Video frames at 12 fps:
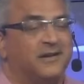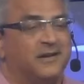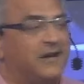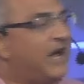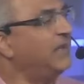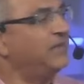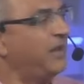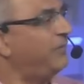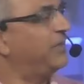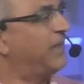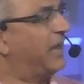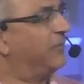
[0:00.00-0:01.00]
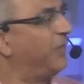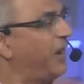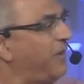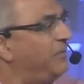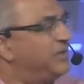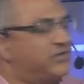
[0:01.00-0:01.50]
I love that. Well, how
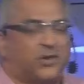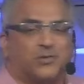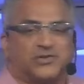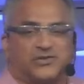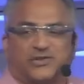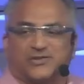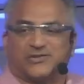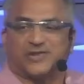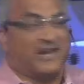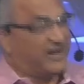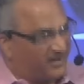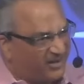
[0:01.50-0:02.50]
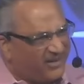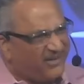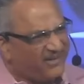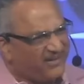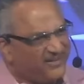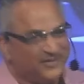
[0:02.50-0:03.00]
many jokes did Jesus say,
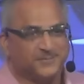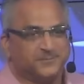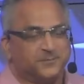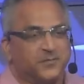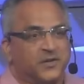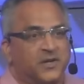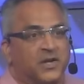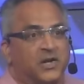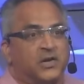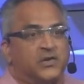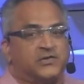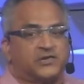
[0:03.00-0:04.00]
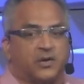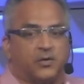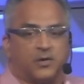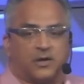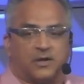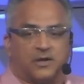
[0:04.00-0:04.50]
Huh? So
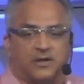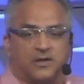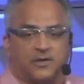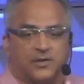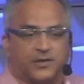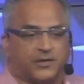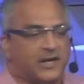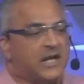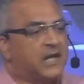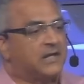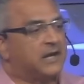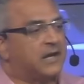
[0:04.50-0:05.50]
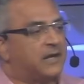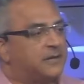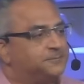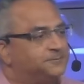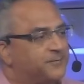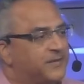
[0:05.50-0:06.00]
the thing um,
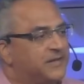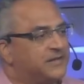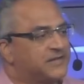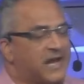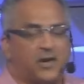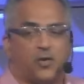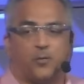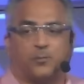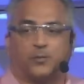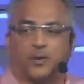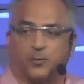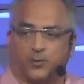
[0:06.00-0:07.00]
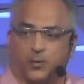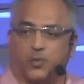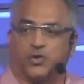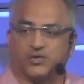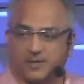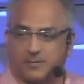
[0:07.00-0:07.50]
is, I hope the, the,
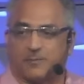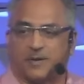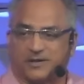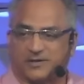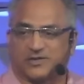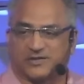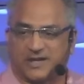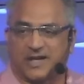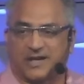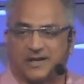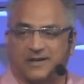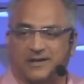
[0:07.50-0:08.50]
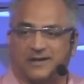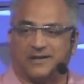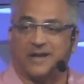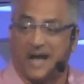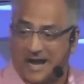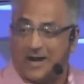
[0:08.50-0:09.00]
words I'm about to say
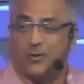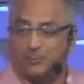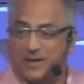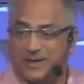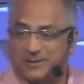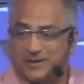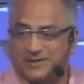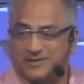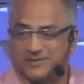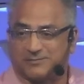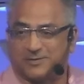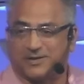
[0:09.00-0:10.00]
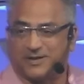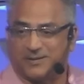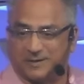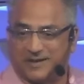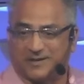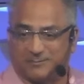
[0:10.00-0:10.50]
now make, as much,
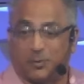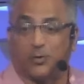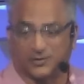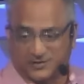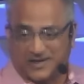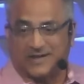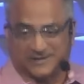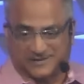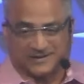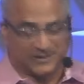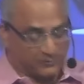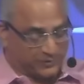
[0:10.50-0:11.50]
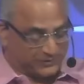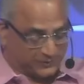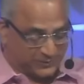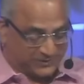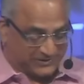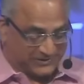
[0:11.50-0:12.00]
make more sense than the ones
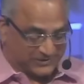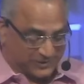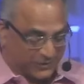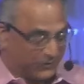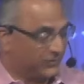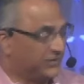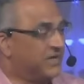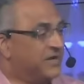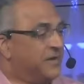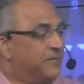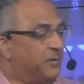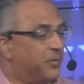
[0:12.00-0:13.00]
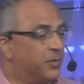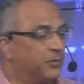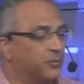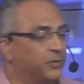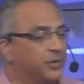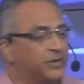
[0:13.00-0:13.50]
we just heard. But what
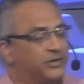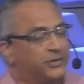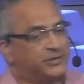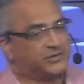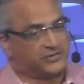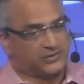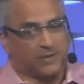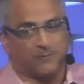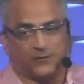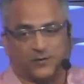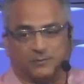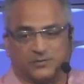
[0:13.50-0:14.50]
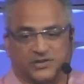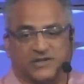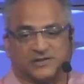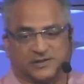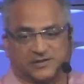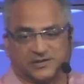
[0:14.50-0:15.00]
we're going to do is jump from
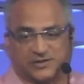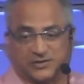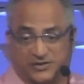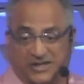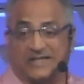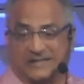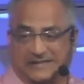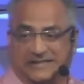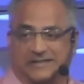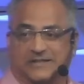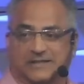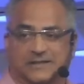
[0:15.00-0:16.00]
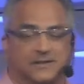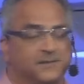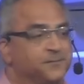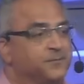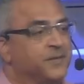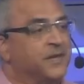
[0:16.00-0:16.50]
Jesus to Genesis.
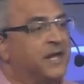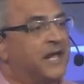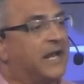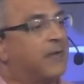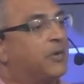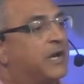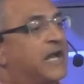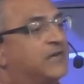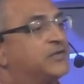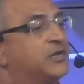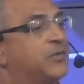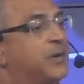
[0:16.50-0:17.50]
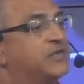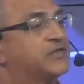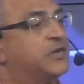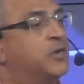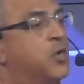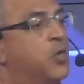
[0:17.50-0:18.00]
And I want to ask you a question.
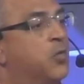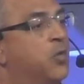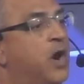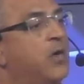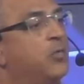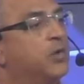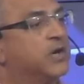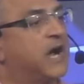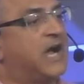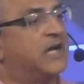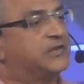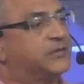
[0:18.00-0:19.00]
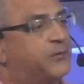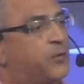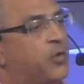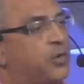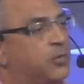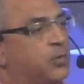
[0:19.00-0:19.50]
What were God's
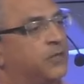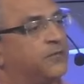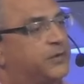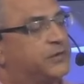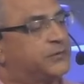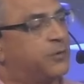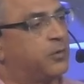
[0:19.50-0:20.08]
four, first four